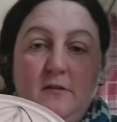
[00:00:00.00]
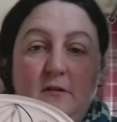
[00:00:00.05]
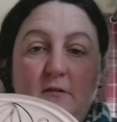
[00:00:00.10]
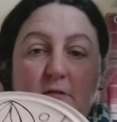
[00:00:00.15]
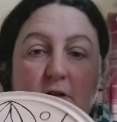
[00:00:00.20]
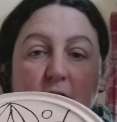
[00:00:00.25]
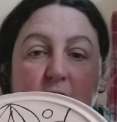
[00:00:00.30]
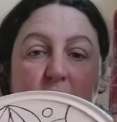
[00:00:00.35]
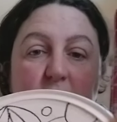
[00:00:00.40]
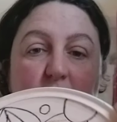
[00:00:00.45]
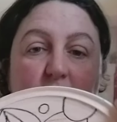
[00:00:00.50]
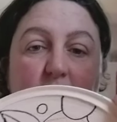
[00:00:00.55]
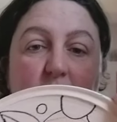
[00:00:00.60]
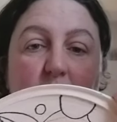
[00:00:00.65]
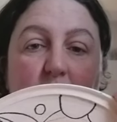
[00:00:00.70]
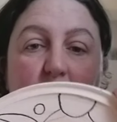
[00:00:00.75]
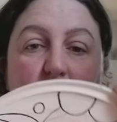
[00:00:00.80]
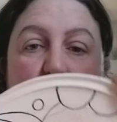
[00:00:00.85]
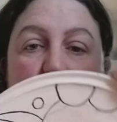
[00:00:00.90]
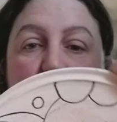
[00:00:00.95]
Sorry, I think it
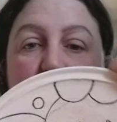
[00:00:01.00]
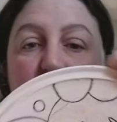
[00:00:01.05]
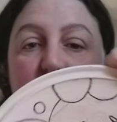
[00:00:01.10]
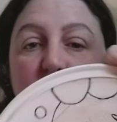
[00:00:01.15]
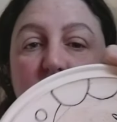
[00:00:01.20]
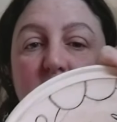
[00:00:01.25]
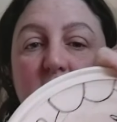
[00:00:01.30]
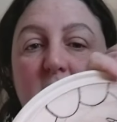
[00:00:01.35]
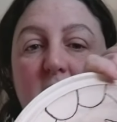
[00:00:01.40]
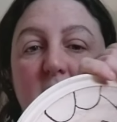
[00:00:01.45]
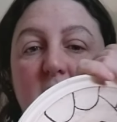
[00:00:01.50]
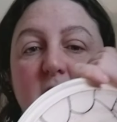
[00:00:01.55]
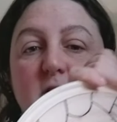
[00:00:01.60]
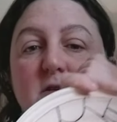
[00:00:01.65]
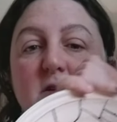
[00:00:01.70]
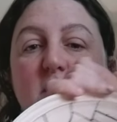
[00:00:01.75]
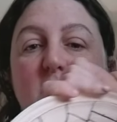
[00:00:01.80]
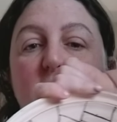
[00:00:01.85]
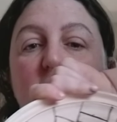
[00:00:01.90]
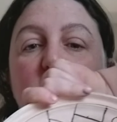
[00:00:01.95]
might be upside down
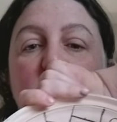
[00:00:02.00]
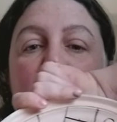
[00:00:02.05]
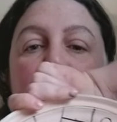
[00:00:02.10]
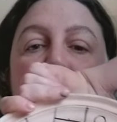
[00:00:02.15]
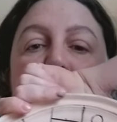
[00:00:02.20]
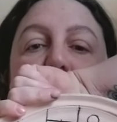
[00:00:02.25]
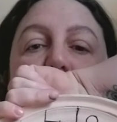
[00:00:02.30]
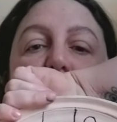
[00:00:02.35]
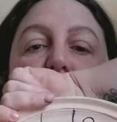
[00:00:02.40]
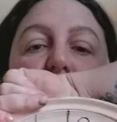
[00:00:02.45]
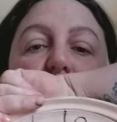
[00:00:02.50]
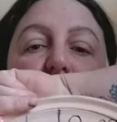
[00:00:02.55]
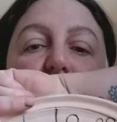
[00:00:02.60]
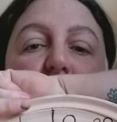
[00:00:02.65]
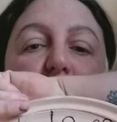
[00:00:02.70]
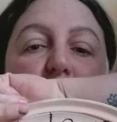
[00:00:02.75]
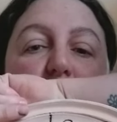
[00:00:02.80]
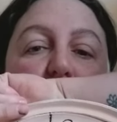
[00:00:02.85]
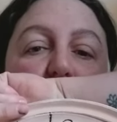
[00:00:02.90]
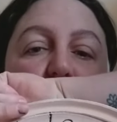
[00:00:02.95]
actually. There you go,
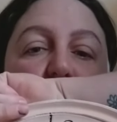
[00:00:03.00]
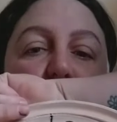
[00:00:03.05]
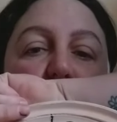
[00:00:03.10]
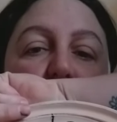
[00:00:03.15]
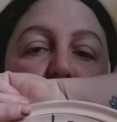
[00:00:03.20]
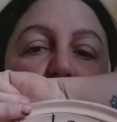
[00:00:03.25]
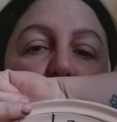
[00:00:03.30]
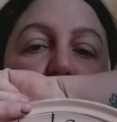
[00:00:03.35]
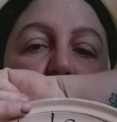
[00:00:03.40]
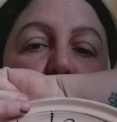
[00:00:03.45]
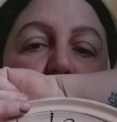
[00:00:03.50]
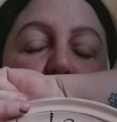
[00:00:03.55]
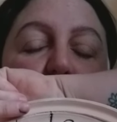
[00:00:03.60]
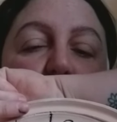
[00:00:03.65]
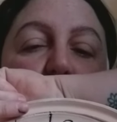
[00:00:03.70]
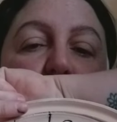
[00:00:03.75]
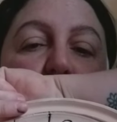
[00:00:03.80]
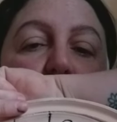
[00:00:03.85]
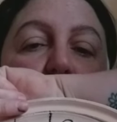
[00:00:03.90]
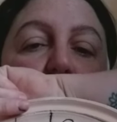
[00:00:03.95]
that might look a little bit better.
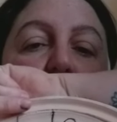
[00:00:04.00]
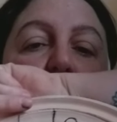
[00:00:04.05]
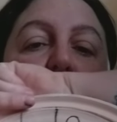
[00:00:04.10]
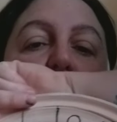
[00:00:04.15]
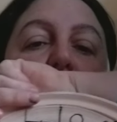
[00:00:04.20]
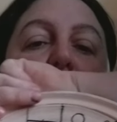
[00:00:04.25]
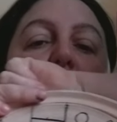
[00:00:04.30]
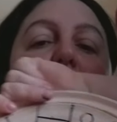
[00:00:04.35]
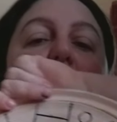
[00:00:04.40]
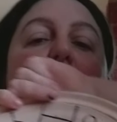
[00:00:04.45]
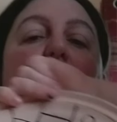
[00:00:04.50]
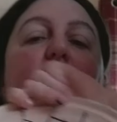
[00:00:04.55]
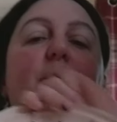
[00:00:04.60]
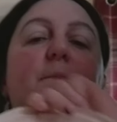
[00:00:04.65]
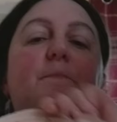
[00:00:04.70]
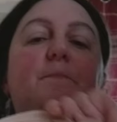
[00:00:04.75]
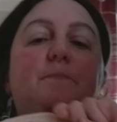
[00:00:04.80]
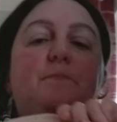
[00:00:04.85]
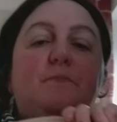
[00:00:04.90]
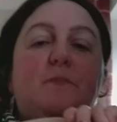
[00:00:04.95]

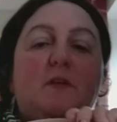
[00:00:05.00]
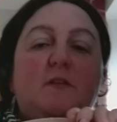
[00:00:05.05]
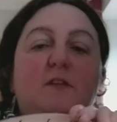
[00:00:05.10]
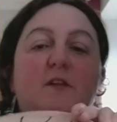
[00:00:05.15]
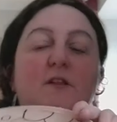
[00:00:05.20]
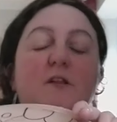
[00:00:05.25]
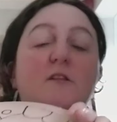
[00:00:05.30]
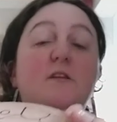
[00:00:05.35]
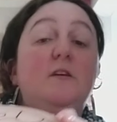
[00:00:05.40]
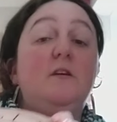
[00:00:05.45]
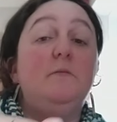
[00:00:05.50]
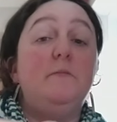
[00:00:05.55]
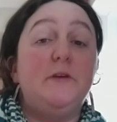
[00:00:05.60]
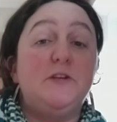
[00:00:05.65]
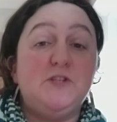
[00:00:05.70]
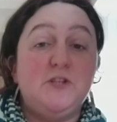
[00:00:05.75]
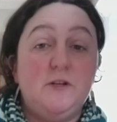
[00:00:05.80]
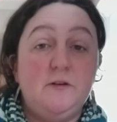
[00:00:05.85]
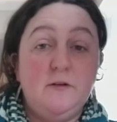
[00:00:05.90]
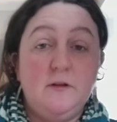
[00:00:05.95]
This is a
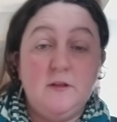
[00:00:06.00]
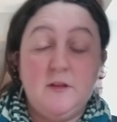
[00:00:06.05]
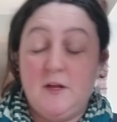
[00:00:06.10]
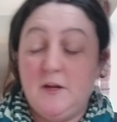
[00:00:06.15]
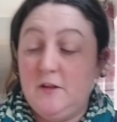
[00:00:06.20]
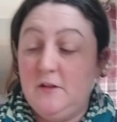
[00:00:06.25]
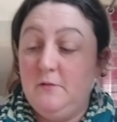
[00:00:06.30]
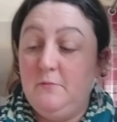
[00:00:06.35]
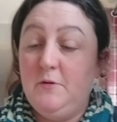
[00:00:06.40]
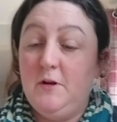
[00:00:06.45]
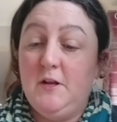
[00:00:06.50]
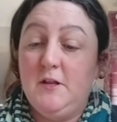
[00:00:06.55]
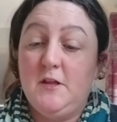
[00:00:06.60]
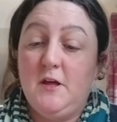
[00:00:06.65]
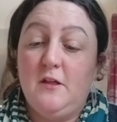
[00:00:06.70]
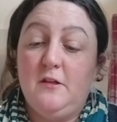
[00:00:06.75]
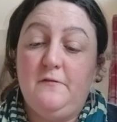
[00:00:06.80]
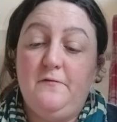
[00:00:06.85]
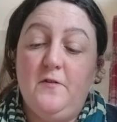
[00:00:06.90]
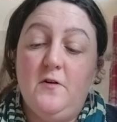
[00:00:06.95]
commission that someone has
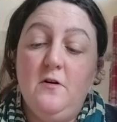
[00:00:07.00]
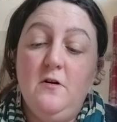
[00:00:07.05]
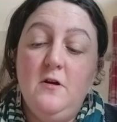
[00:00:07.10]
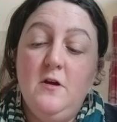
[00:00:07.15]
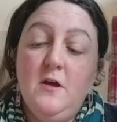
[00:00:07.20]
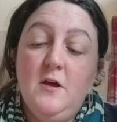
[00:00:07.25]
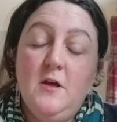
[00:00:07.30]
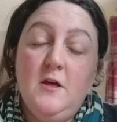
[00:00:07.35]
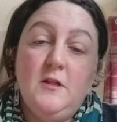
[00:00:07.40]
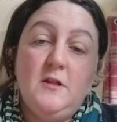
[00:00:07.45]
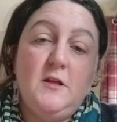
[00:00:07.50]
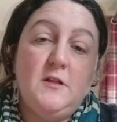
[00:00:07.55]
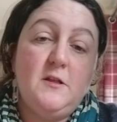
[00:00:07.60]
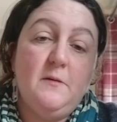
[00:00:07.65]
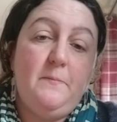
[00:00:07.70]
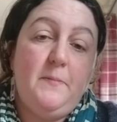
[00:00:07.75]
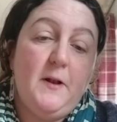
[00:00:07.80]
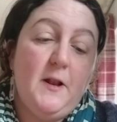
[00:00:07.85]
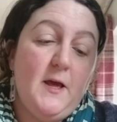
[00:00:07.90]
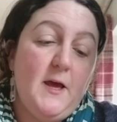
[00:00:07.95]
asked for. There's a
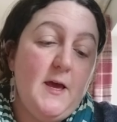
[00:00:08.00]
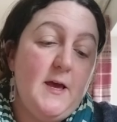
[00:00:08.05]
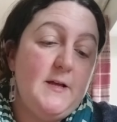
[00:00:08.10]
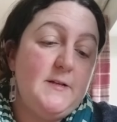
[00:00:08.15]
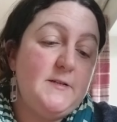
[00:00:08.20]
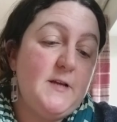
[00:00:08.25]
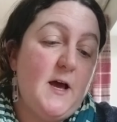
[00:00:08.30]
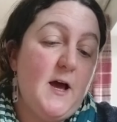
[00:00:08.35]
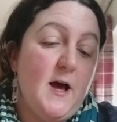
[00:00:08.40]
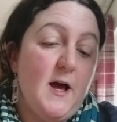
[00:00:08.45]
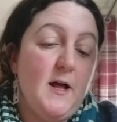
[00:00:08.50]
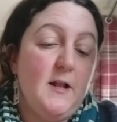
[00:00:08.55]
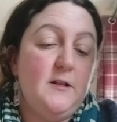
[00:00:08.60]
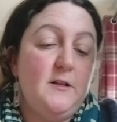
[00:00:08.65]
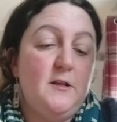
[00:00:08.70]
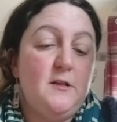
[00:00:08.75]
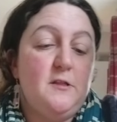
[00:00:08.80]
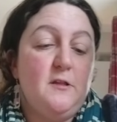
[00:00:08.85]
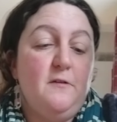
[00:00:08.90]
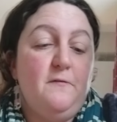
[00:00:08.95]
plate and
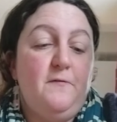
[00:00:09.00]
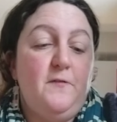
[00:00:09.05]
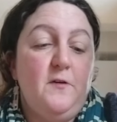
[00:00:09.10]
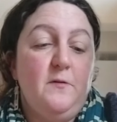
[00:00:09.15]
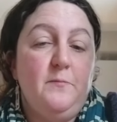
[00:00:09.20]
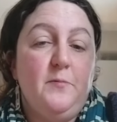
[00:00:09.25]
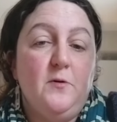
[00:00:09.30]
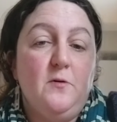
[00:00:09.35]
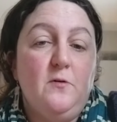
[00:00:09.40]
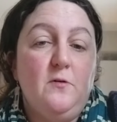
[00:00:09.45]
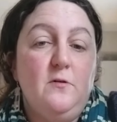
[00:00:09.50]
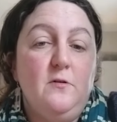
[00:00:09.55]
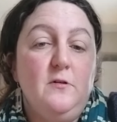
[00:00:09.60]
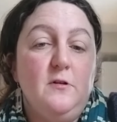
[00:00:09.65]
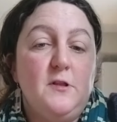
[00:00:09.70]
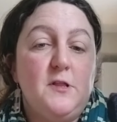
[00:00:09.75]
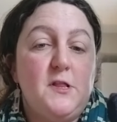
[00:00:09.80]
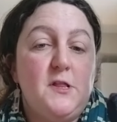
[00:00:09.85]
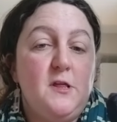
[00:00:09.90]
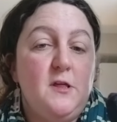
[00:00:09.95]
there's a few
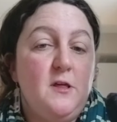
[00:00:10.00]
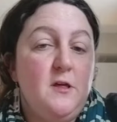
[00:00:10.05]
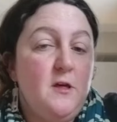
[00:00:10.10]
bowls,